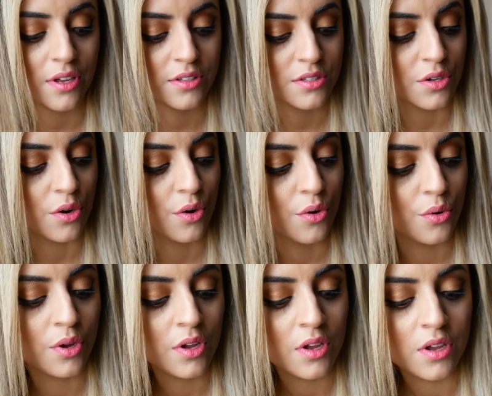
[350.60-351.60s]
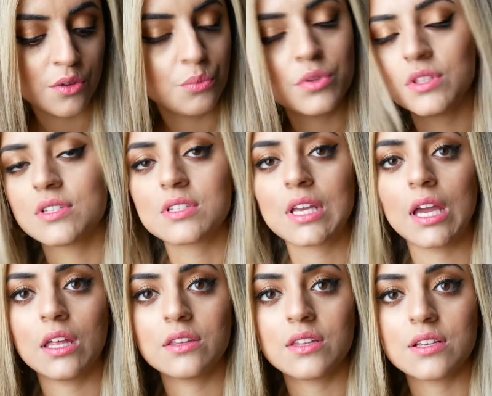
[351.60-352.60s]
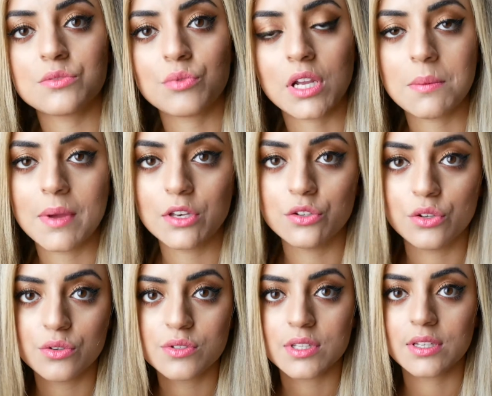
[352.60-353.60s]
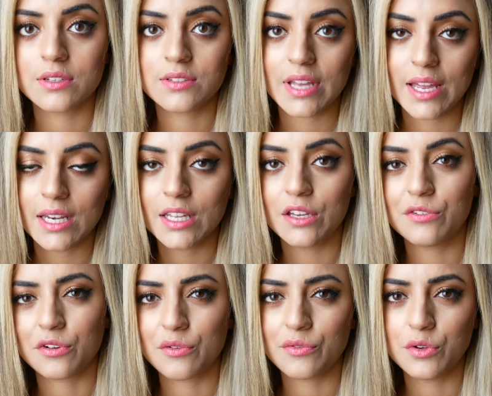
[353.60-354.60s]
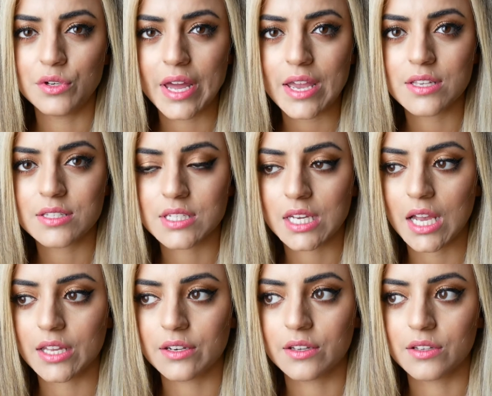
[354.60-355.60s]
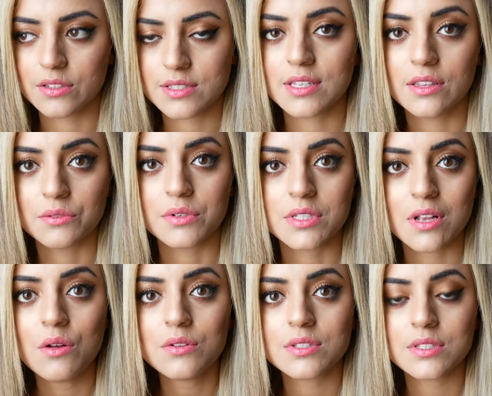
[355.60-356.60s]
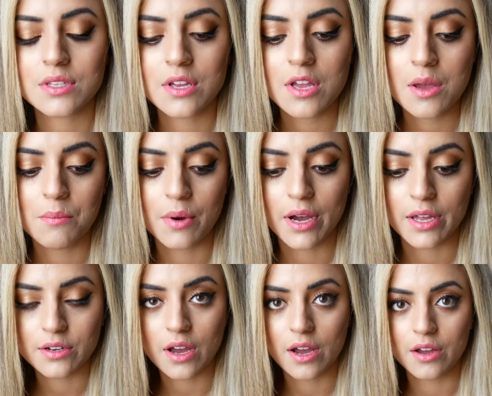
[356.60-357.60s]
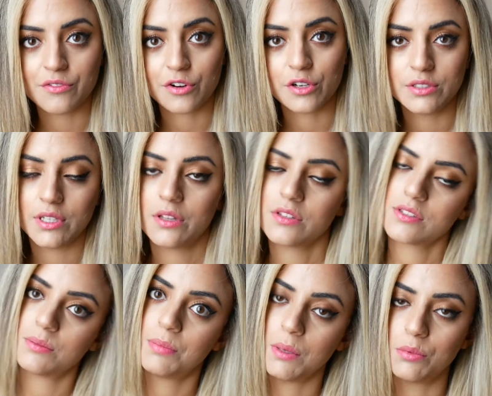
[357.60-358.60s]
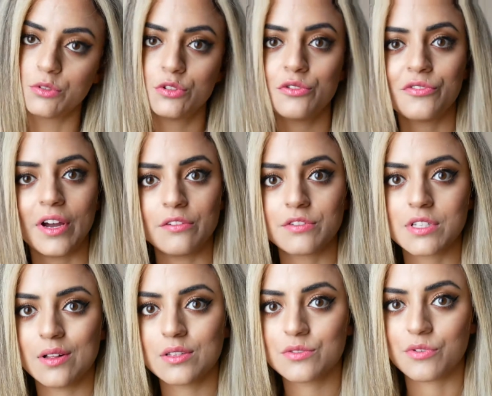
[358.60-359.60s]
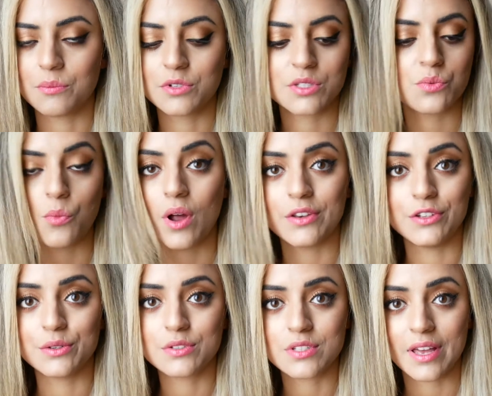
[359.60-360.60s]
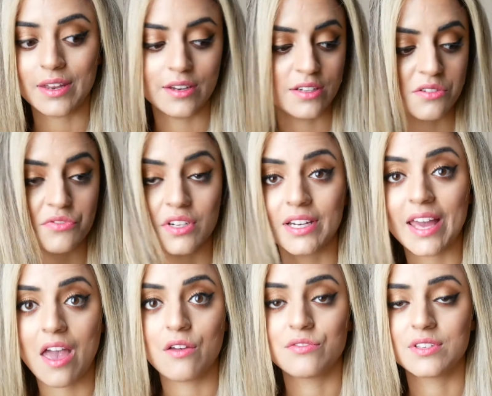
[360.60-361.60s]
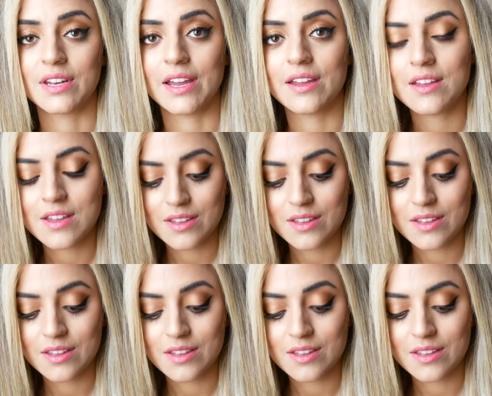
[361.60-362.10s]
So with this kit, it does recommend you use it daily for a few days to kind of see the results, but I've heard that people do find results from just 1 use, and I definitely have today.